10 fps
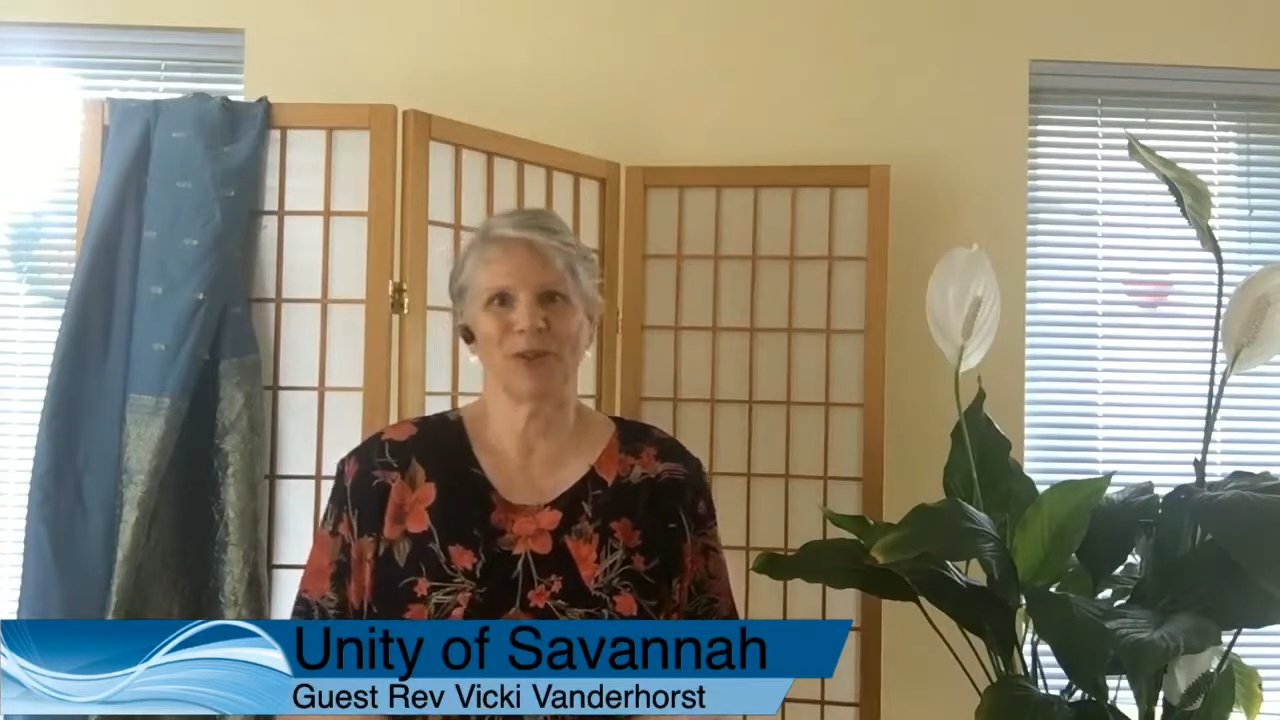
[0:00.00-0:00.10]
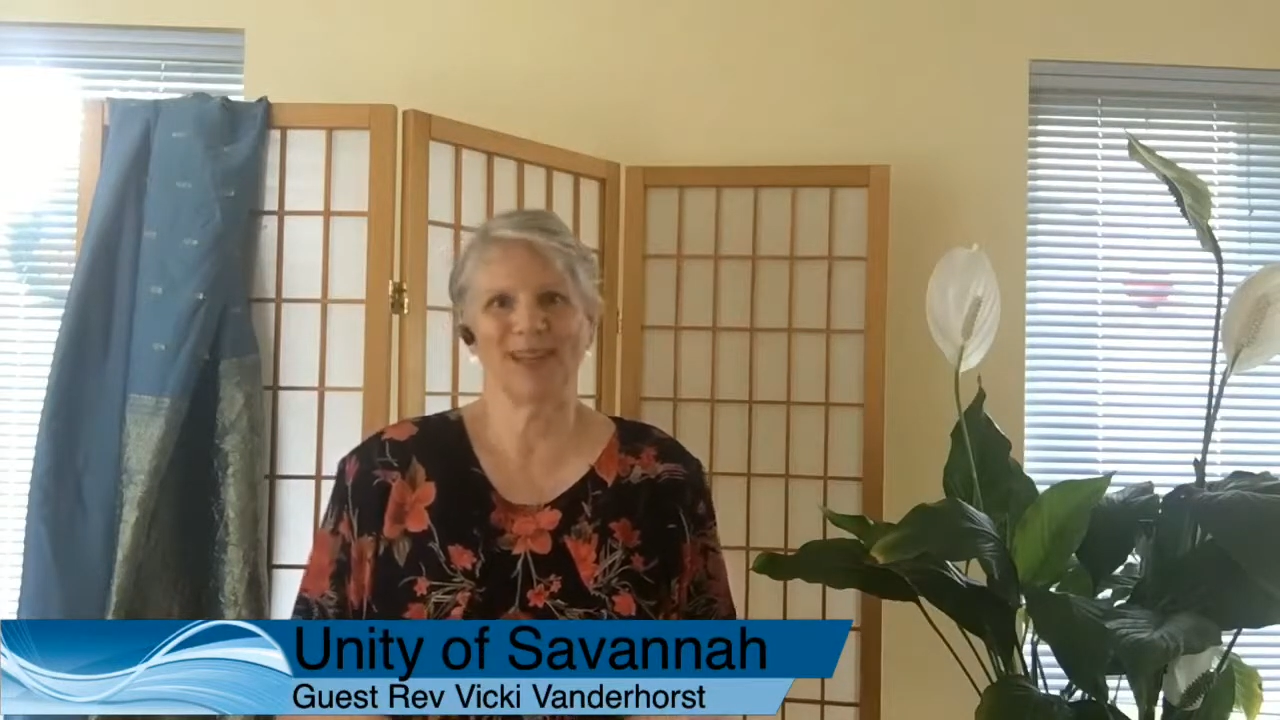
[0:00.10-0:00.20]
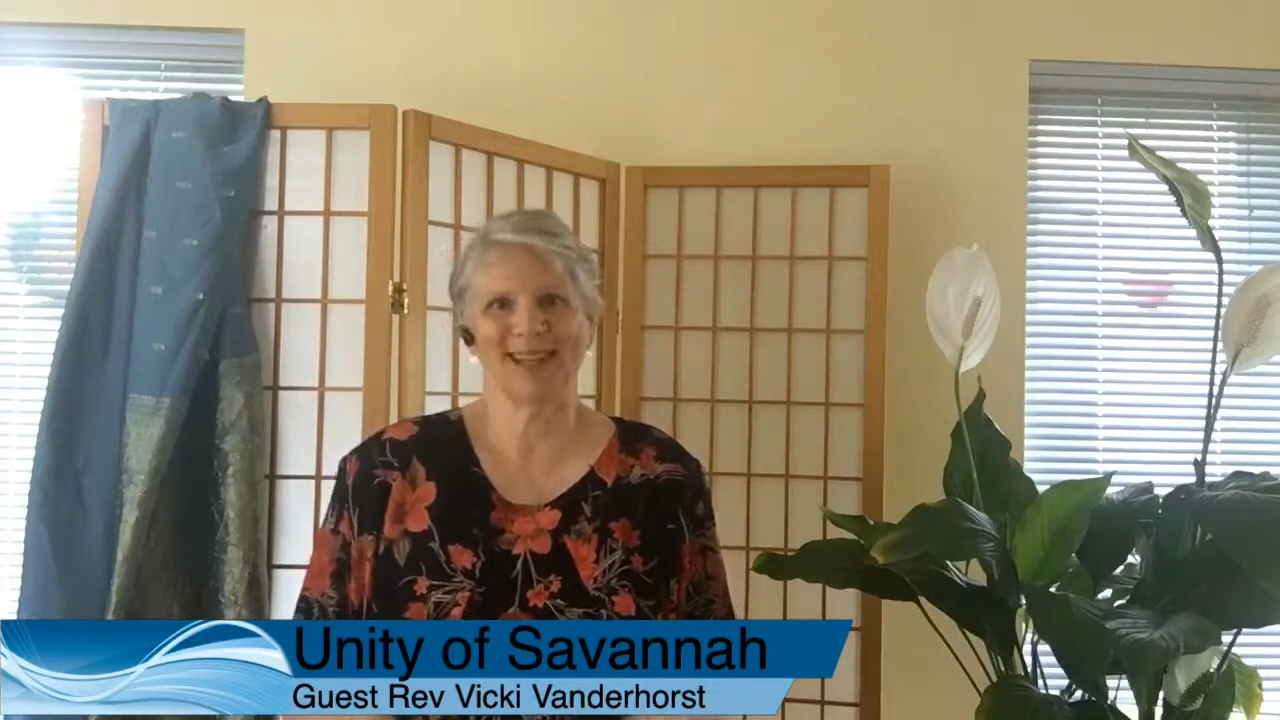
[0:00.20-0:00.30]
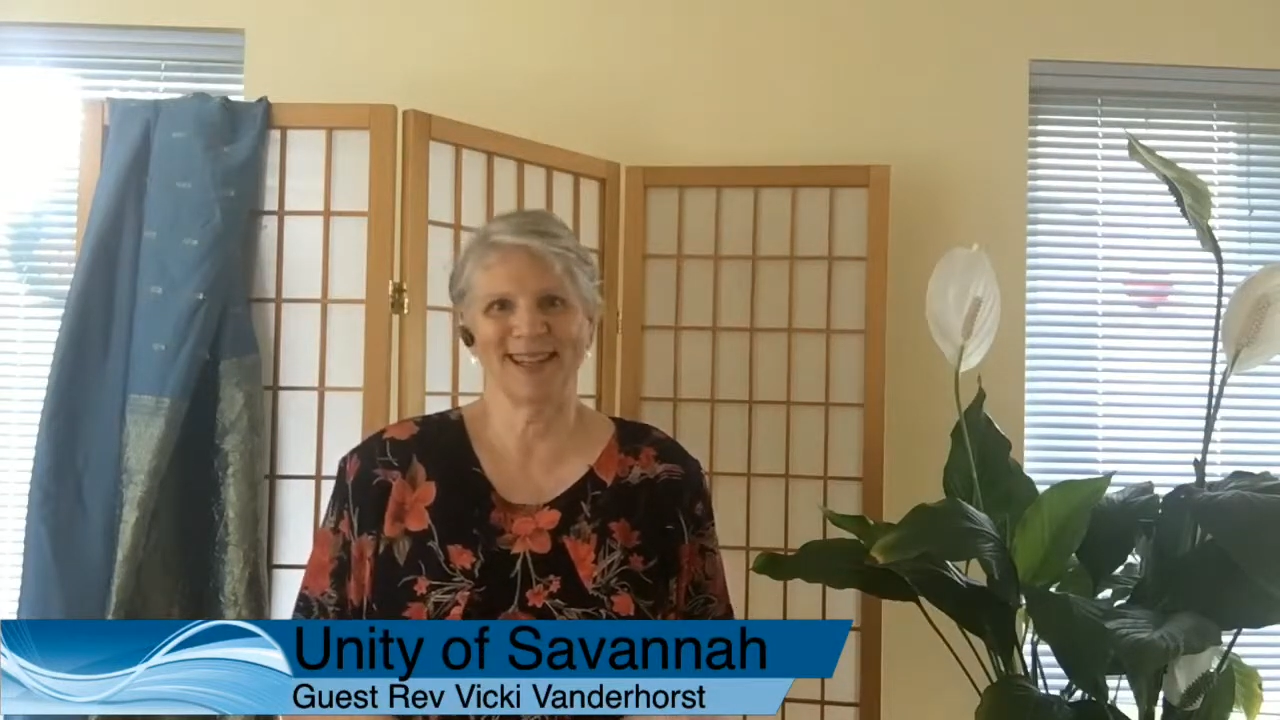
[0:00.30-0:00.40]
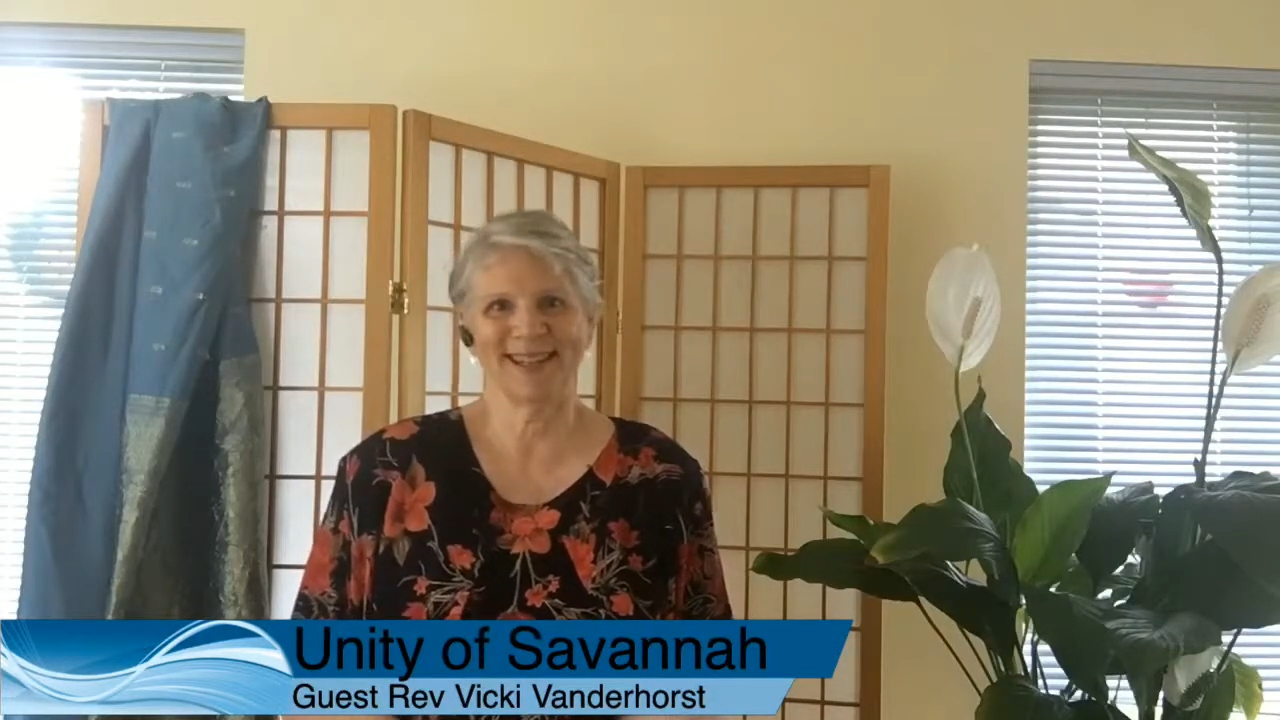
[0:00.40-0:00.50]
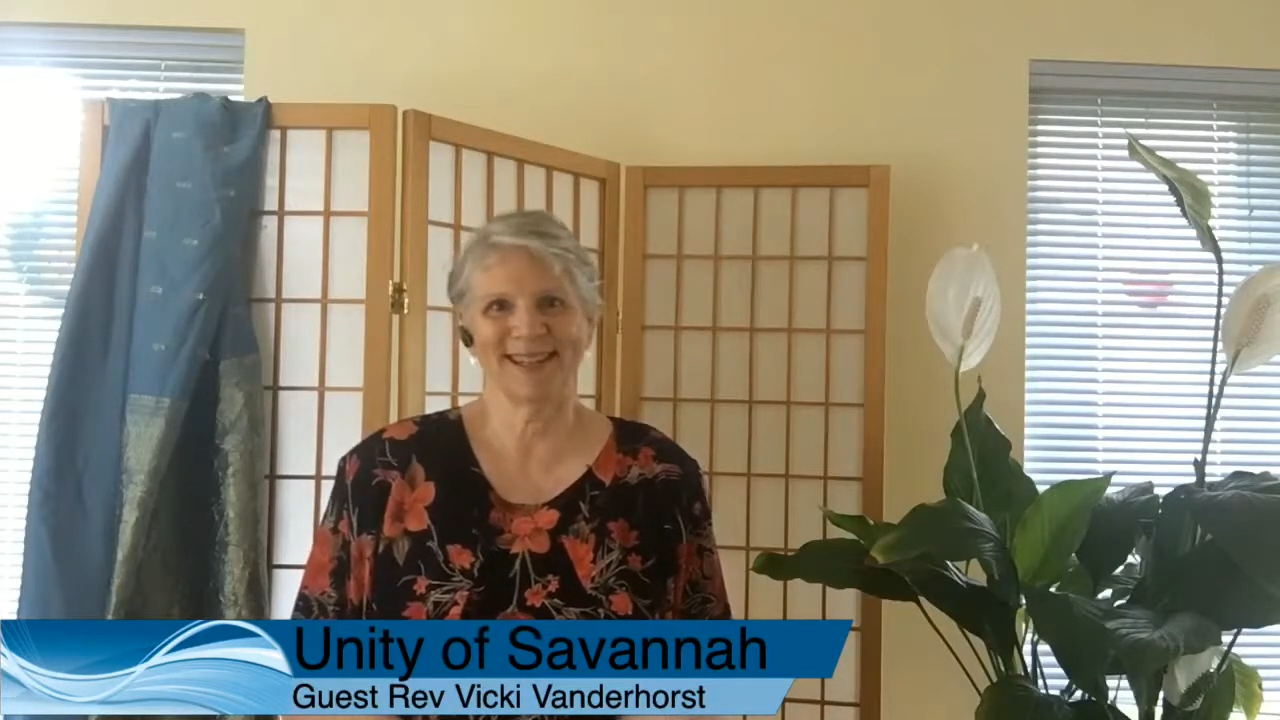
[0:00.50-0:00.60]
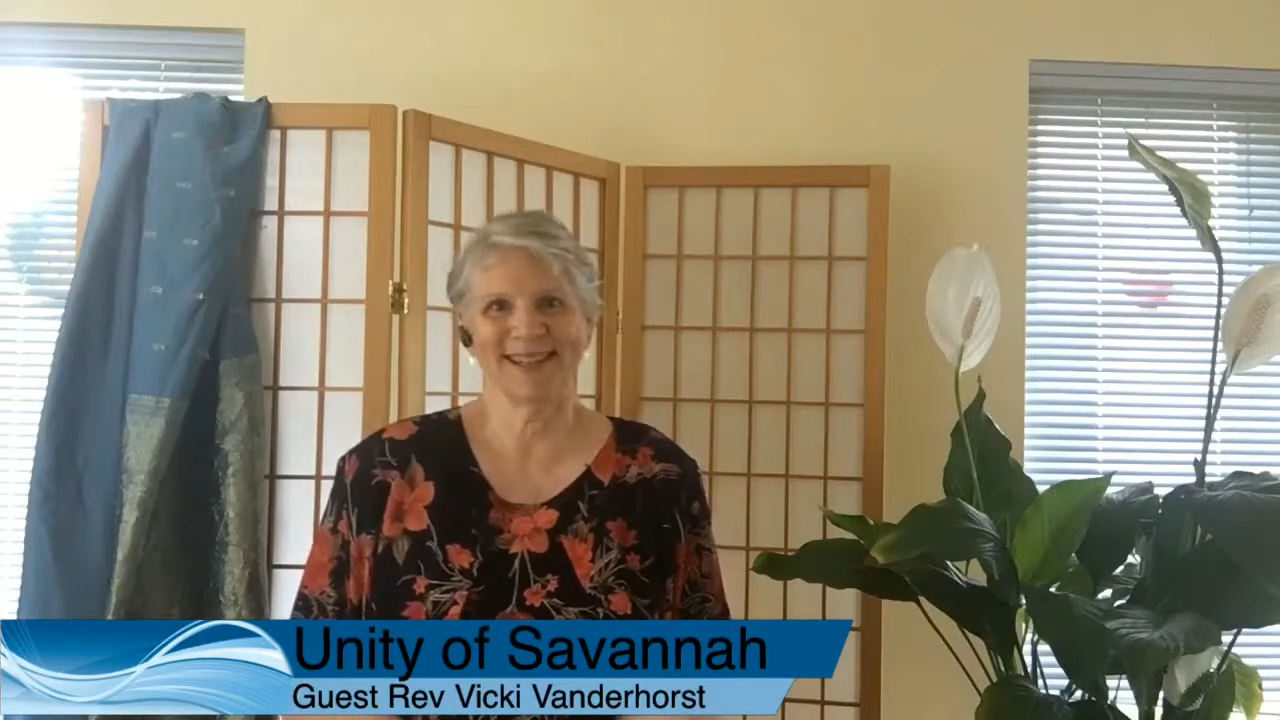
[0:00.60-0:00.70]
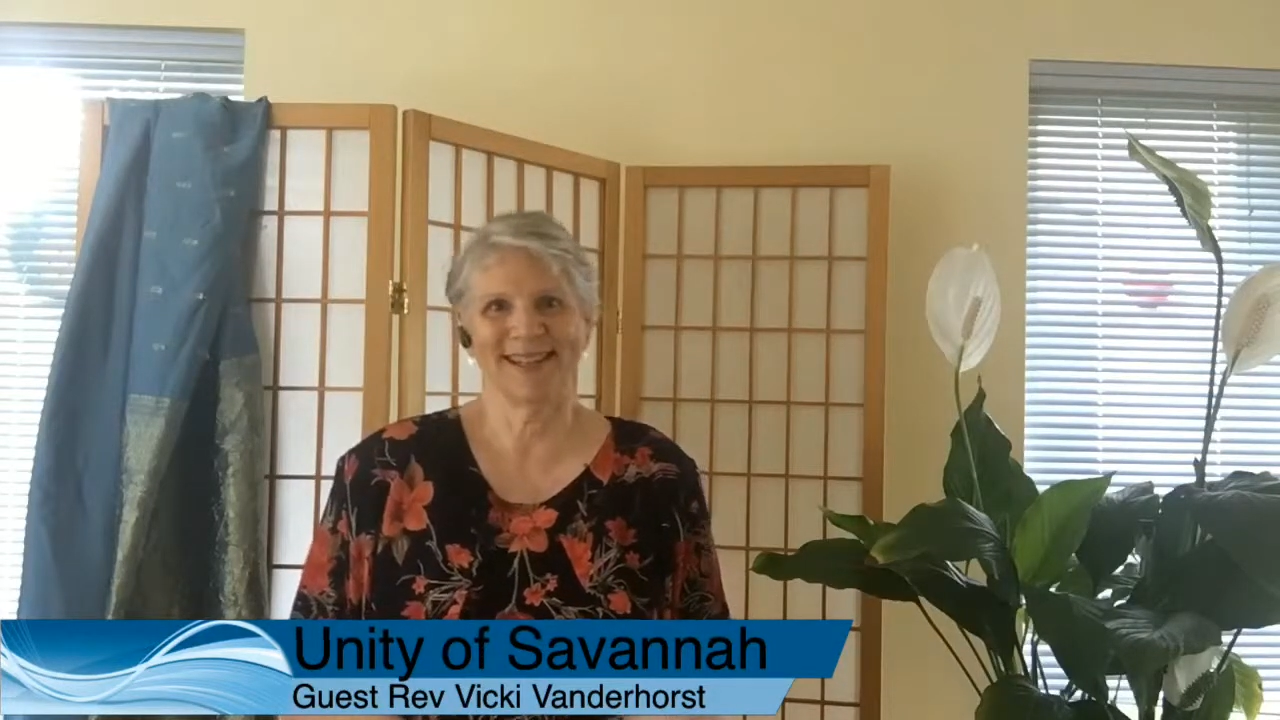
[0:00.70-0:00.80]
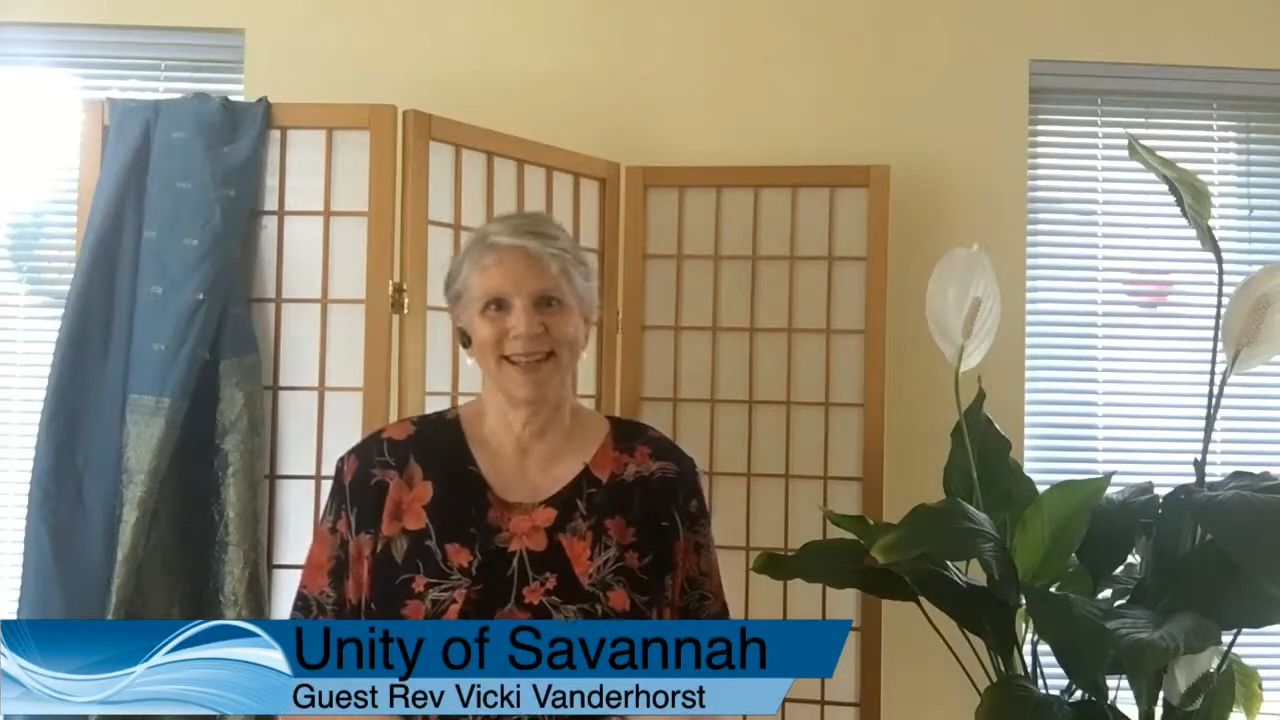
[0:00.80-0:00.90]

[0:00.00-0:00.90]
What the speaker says: within us.